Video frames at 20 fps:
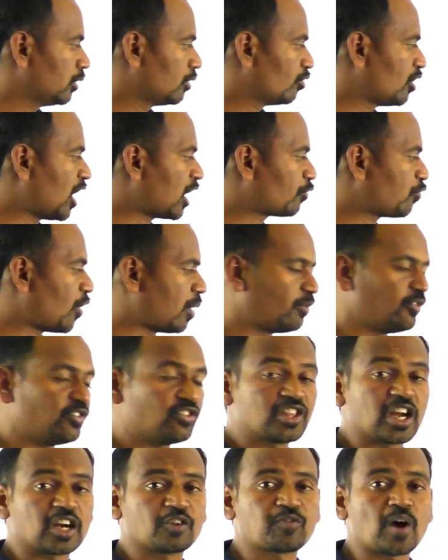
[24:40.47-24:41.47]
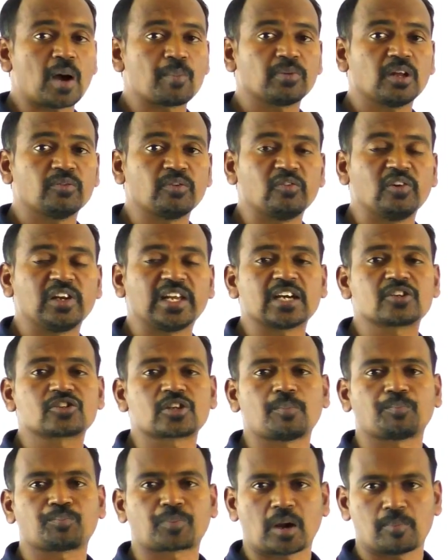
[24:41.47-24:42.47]
That formula, with that formula we will get
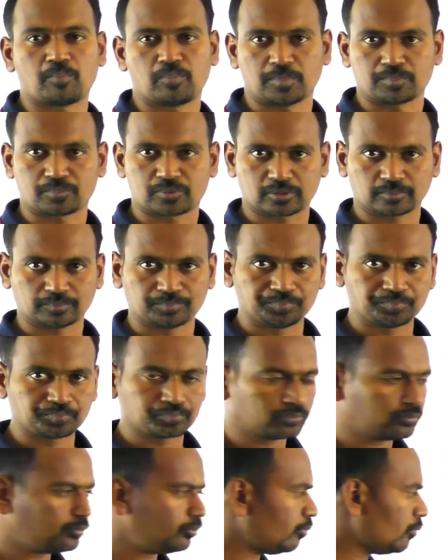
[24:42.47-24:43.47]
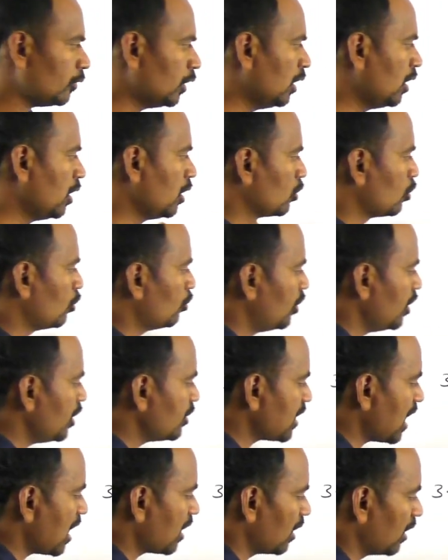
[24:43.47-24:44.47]
some problems. So
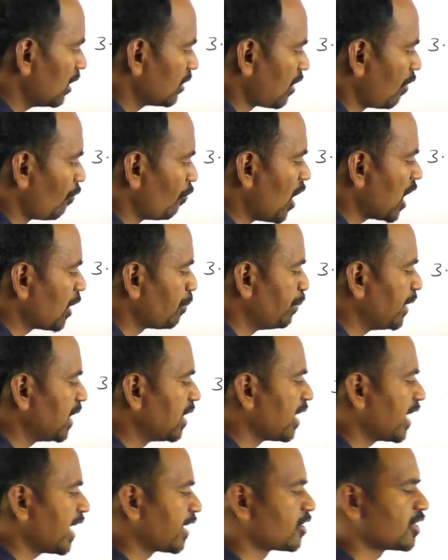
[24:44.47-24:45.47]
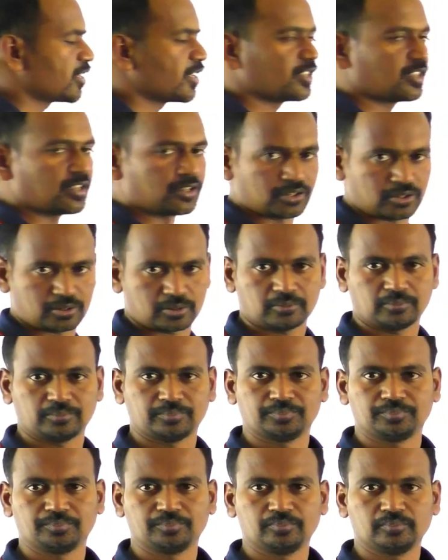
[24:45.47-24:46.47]
these are somewhat bigger exercises.
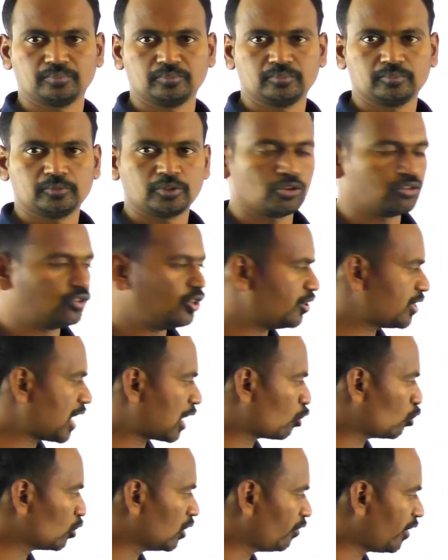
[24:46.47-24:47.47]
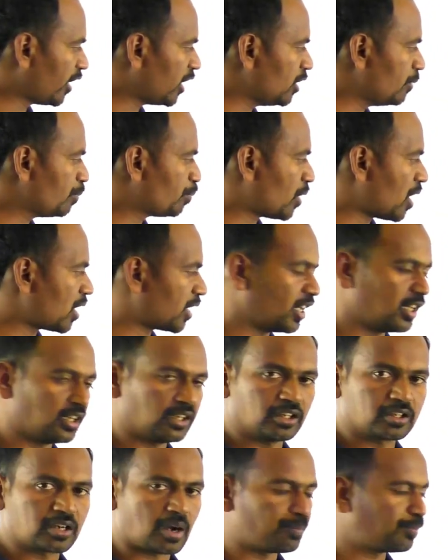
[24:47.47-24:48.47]
So these are only very
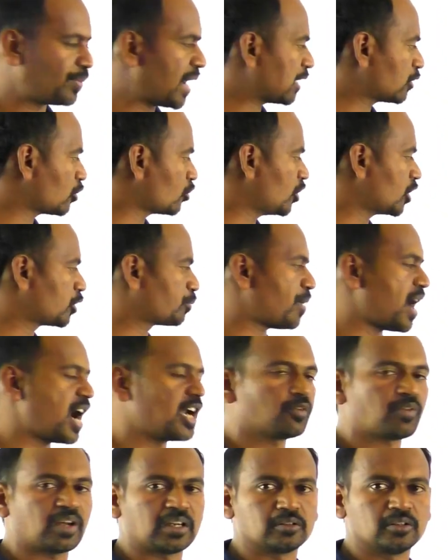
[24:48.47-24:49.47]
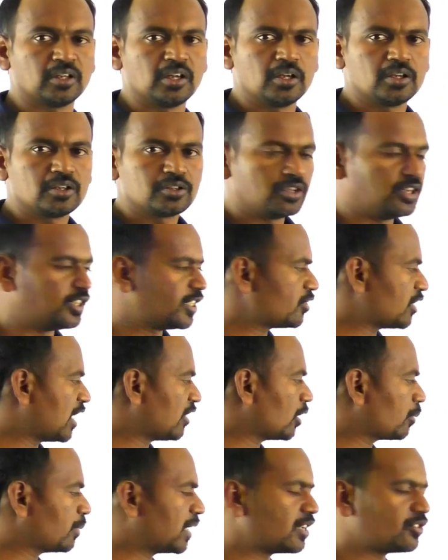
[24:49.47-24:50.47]
important compared to 6.1. It is
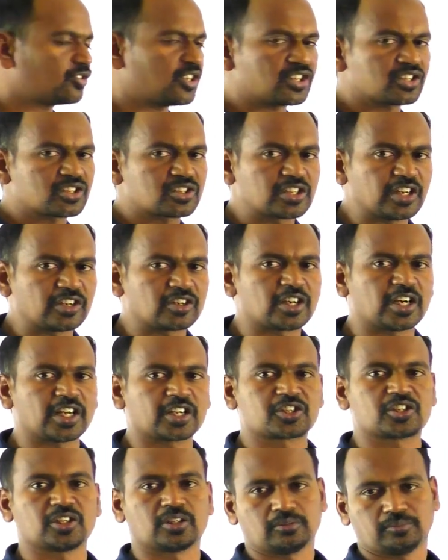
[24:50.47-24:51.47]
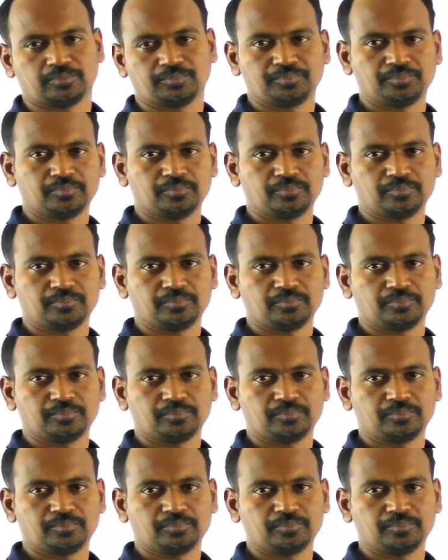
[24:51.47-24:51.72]
nothing but just introduction.